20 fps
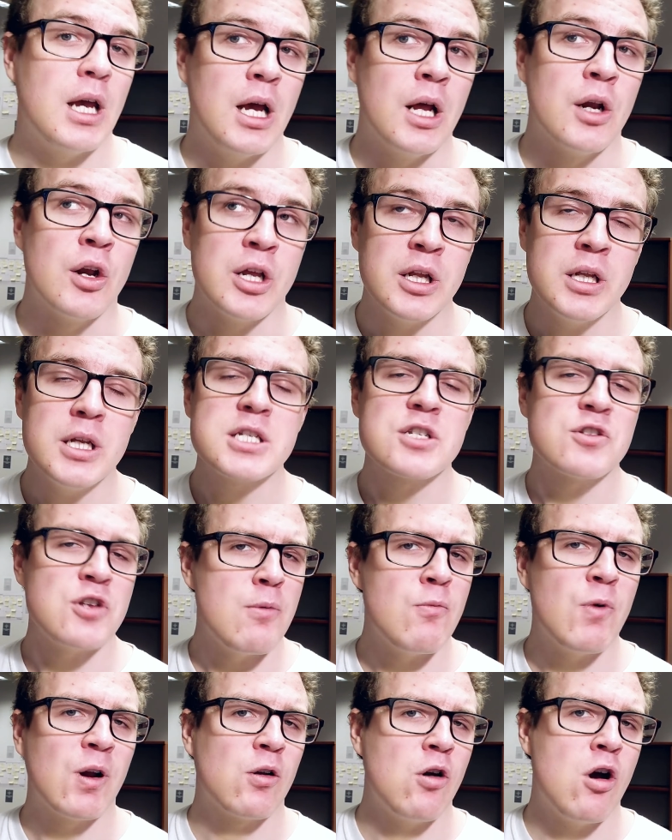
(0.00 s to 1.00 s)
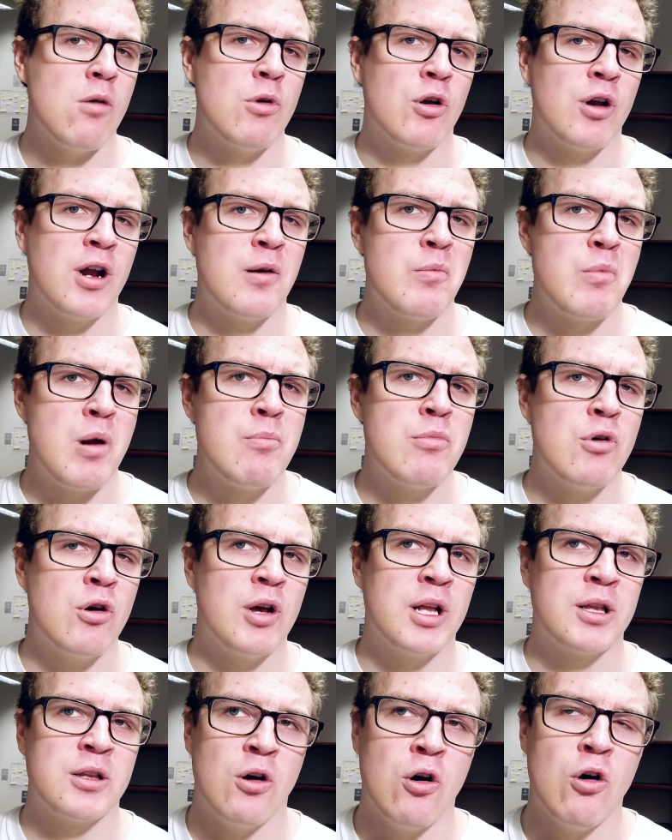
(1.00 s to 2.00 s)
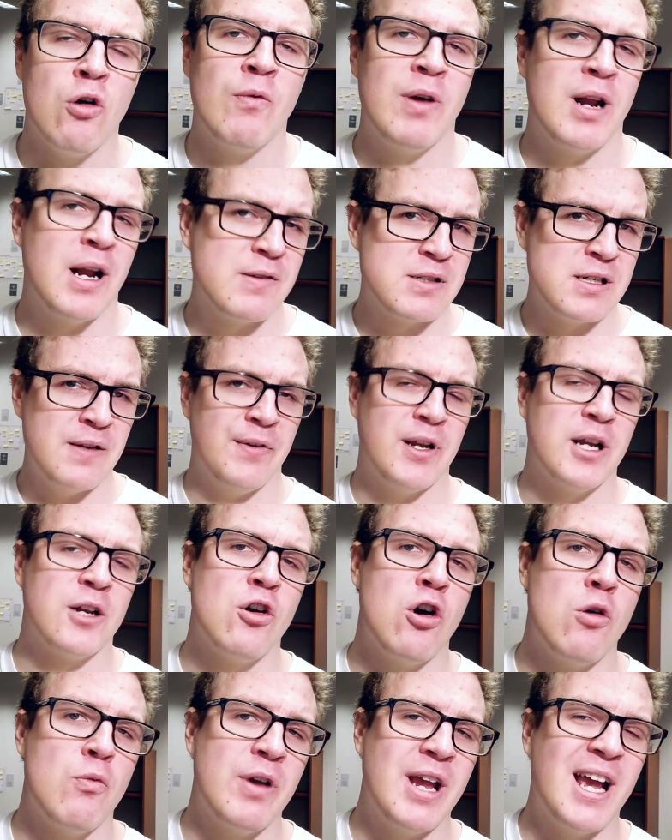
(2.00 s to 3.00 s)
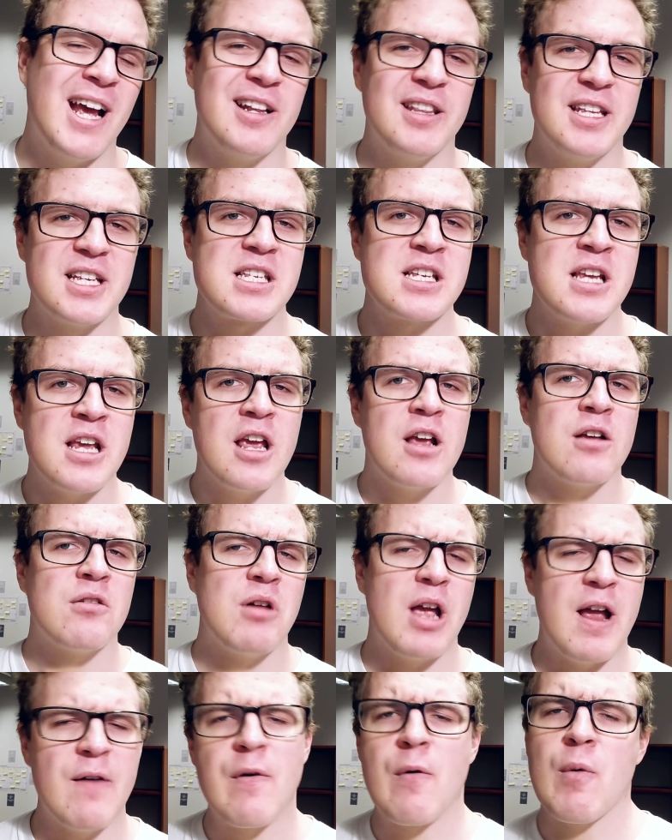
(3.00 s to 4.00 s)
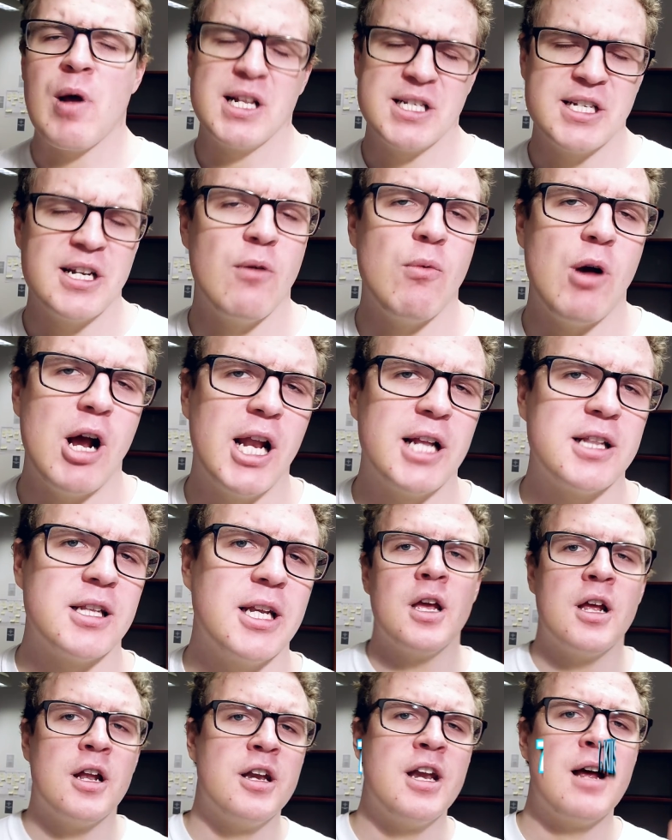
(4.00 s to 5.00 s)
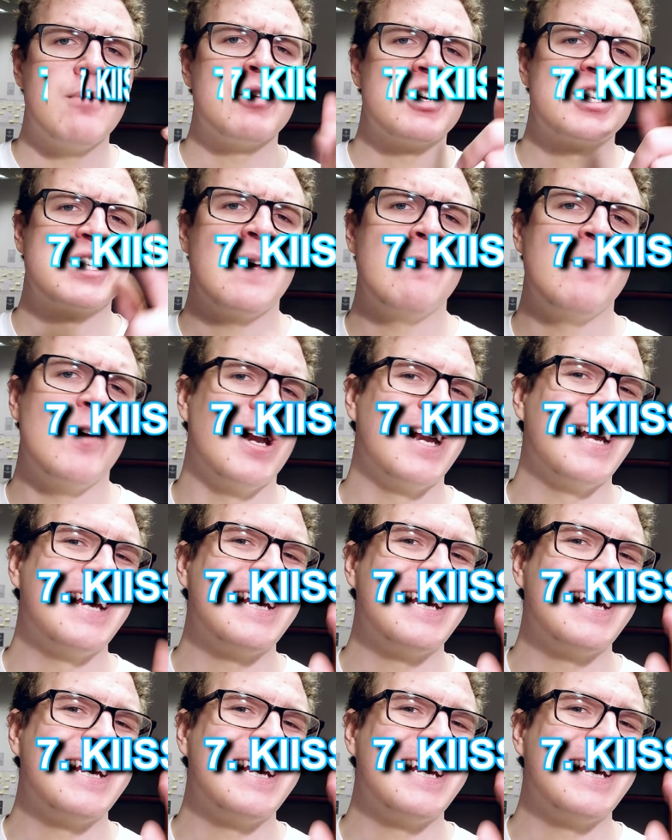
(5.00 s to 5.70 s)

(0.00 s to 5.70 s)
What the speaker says: And it is somewhat common. I remember at home, when I was living at home, we had this every once in a while at least. Number seven,